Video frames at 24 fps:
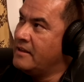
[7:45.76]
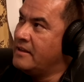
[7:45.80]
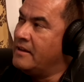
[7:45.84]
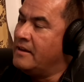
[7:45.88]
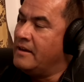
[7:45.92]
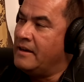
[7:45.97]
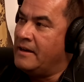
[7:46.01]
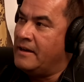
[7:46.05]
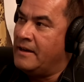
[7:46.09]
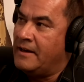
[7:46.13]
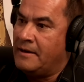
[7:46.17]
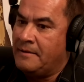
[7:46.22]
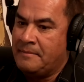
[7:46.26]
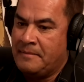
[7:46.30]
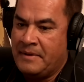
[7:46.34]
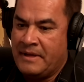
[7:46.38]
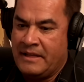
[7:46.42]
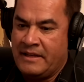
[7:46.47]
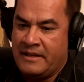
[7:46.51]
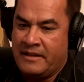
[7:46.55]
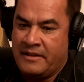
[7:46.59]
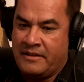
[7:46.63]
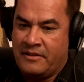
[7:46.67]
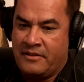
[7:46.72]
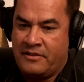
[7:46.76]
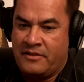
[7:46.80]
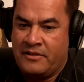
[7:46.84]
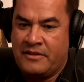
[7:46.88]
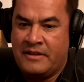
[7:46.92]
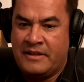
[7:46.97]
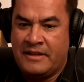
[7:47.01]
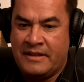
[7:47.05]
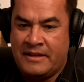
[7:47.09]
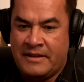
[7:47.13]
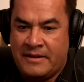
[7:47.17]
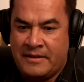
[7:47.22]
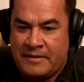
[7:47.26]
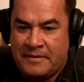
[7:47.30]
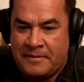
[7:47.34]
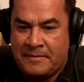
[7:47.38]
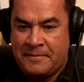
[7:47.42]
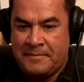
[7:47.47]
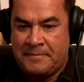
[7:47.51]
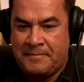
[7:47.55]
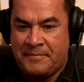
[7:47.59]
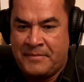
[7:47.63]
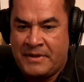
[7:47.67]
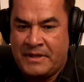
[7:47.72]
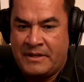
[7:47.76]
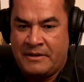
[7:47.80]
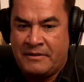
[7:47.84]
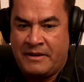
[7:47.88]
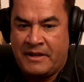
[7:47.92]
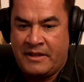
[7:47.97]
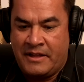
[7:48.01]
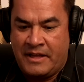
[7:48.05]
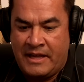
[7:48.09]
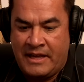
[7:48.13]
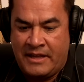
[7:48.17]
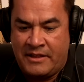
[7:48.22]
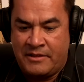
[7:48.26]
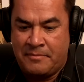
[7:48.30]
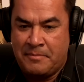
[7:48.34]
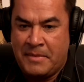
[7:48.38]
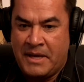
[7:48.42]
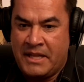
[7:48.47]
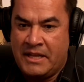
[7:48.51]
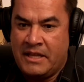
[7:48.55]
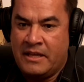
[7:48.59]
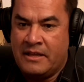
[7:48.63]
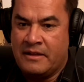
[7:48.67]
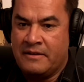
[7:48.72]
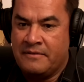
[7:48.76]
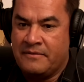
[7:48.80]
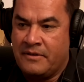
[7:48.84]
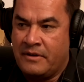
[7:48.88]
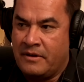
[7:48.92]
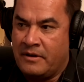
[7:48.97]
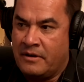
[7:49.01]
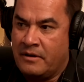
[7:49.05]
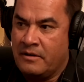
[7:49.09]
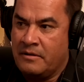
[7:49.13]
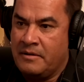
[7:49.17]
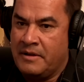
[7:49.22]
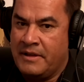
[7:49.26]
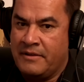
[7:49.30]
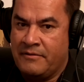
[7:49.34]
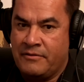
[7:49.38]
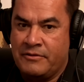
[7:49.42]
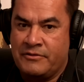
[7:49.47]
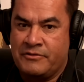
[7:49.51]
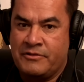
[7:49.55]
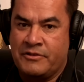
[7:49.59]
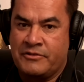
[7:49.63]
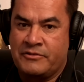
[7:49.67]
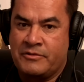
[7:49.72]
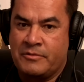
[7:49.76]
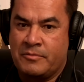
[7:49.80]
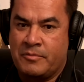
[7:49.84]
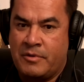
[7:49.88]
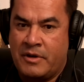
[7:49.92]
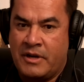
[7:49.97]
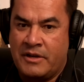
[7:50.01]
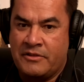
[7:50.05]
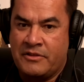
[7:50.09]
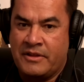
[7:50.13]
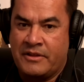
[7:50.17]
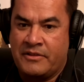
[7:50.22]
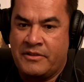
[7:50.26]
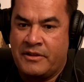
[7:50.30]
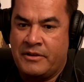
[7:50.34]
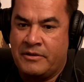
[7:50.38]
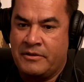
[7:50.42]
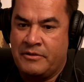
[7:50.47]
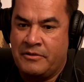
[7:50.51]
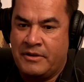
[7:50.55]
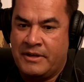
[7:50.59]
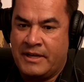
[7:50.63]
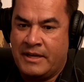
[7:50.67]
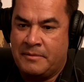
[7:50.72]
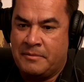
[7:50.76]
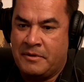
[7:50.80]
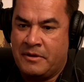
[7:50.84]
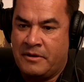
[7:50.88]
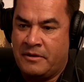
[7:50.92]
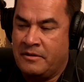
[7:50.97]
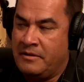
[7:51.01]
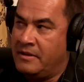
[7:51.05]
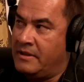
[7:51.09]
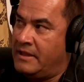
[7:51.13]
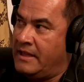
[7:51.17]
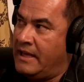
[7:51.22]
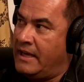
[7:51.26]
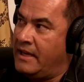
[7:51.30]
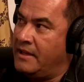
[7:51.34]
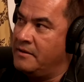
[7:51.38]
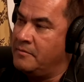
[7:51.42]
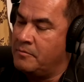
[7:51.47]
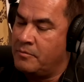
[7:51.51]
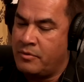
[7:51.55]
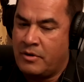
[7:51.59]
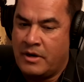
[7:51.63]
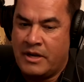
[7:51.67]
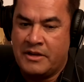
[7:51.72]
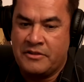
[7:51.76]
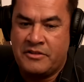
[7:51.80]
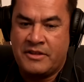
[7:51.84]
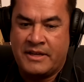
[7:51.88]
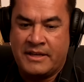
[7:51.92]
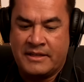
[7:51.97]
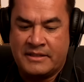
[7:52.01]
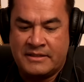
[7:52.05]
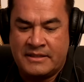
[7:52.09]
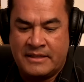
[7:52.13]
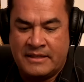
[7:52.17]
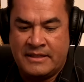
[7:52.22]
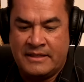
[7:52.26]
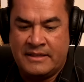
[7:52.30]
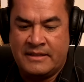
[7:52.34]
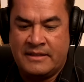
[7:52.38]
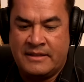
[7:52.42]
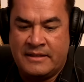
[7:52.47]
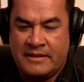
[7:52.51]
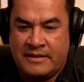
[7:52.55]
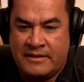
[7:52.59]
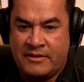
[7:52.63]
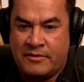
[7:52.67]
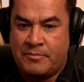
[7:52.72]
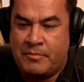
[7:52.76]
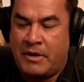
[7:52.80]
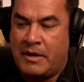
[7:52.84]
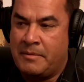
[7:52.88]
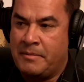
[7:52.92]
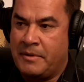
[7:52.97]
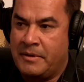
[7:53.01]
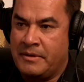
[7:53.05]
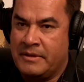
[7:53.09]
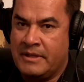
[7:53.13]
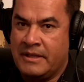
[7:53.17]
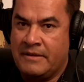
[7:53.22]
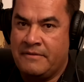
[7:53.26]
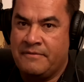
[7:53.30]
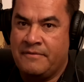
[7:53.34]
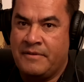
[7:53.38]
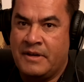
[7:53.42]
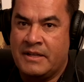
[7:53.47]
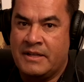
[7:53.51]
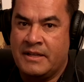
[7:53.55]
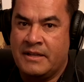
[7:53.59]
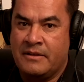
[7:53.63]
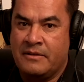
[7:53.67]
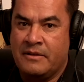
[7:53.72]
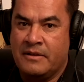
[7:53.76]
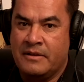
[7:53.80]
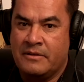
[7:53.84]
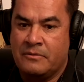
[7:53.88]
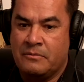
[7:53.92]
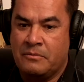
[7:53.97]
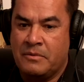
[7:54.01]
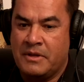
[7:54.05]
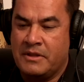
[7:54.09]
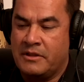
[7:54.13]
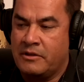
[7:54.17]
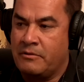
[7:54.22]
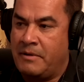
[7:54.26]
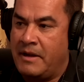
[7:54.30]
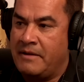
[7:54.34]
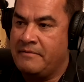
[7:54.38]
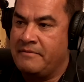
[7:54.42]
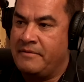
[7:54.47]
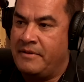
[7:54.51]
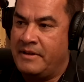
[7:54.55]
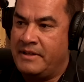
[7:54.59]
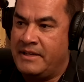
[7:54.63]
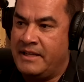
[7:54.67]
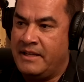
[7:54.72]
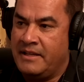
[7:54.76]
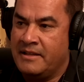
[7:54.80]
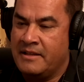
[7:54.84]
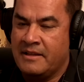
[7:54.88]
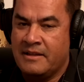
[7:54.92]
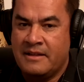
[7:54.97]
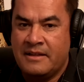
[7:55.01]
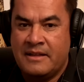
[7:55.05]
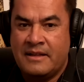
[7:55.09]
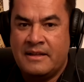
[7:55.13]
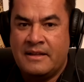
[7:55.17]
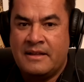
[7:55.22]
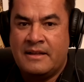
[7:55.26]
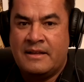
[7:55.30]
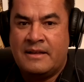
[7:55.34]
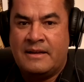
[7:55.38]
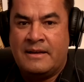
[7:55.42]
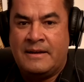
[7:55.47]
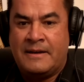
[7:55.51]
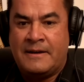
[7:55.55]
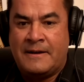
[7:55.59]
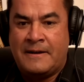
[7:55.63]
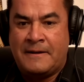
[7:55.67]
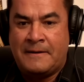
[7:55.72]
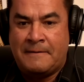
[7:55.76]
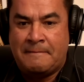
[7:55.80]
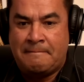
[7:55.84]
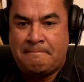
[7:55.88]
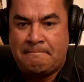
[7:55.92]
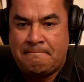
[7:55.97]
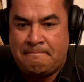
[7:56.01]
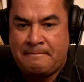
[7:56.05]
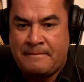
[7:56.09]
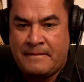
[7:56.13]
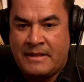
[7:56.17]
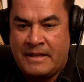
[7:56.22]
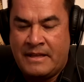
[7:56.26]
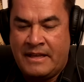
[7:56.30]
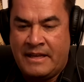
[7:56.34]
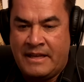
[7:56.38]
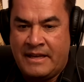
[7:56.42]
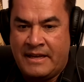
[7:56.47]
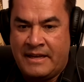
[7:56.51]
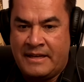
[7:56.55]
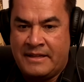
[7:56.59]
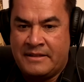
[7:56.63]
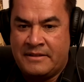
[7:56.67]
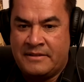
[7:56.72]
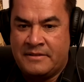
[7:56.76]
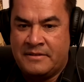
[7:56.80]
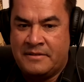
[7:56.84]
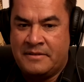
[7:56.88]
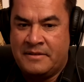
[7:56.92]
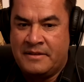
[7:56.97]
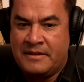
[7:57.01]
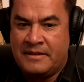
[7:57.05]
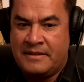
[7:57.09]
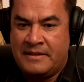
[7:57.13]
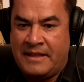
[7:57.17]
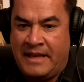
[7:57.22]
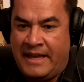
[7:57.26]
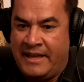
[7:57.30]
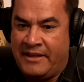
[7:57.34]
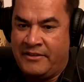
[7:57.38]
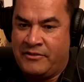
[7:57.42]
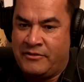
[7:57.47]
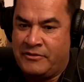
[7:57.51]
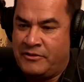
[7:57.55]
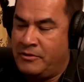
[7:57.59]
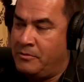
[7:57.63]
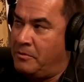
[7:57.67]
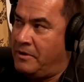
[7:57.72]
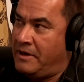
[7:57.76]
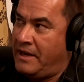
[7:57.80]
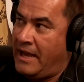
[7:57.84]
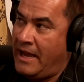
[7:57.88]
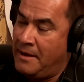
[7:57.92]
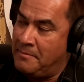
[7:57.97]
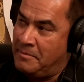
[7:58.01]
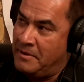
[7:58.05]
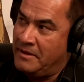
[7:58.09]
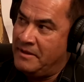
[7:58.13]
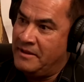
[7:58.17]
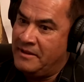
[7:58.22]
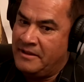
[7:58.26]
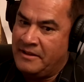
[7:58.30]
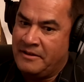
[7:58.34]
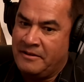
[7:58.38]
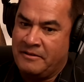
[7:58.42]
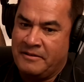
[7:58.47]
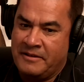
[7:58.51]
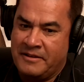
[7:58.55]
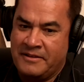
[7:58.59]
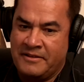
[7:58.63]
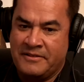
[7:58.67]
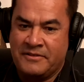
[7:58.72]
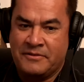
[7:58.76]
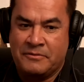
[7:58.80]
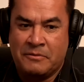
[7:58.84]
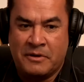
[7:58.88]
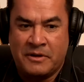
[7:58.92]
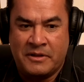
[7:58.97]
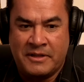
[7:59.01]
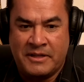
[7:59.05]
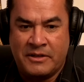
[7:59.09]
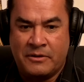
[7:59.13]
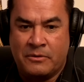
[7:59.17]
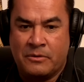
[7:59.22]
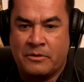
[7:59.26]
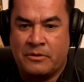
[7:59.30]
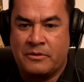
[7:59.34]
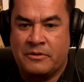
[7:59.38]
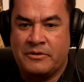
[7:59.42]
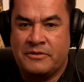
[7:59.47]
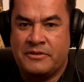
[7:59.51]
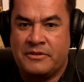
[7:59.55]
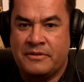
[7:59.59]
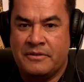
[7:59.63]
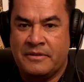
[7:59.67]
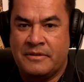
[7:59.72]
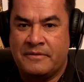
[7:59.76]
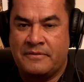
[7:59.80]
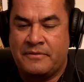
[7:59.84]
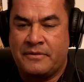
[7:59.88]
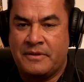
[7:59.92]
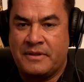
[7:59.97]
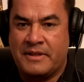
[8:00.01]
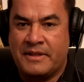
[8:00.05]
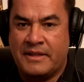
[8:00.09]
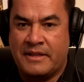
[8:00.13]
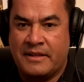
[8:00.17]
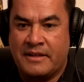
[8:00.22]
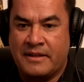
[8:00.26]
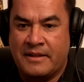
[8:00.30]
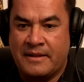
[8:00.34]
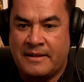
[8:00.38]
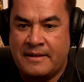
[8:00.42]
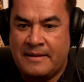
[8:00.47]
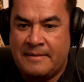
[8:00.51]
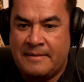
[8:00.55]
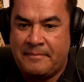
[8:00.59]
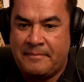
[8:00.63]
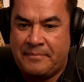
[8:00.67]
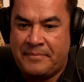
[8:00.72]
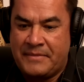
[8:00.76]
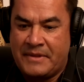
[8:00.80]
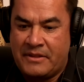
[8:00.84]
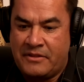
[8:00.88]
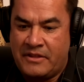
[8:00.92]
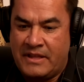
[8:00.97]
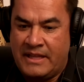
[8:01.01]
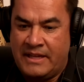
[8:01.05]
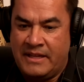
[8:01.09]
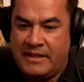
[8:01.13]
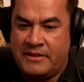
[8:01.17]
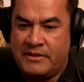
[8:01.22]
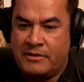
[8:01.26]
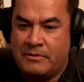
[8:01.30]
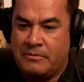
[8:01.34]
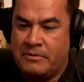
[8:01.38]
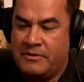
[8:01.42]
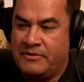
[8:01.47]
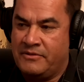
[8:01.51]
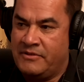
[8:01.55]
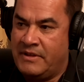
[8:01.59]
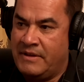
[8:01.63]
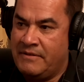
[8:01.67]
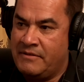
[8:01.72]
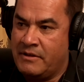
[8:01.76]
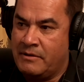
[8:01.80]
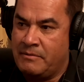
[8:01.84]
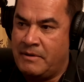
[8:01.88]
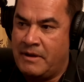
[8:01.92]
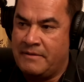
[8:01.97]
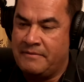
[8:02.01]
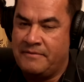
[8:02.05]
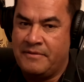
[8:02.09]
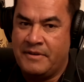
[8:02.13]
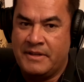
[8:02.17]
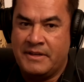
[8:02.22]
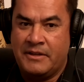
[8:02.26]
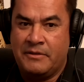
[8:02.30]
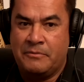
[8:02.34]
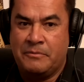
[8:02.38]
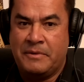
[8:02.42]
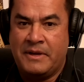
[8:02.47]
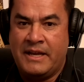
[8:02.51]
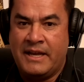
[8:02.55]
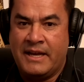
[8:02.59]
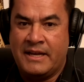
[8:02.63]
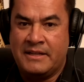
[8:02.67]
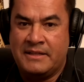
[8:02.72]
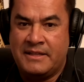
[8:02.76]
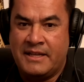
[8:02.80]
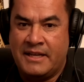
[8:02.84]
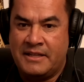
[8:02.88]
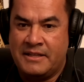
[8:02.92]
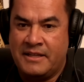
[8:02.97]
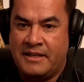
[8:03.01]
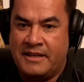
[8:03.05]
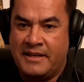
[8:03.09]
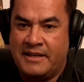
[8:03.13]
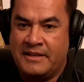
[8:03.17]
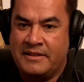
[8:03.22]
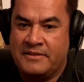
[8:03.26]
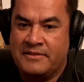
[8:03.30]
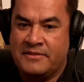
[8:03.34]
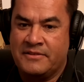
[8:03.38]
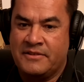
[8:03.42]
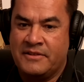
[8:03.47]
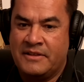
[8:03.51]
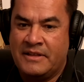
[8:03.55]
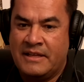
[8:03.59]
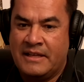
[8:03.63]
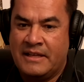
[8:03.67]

Um, it is uh, you know, as many of our infrastructure projects here in Yucaipa are, that project is primarily funded with grant funding. Mm-hmm. Um, and the answer to what happened there is, well, in order to, for the city to receive the grant funding, we had deadlines.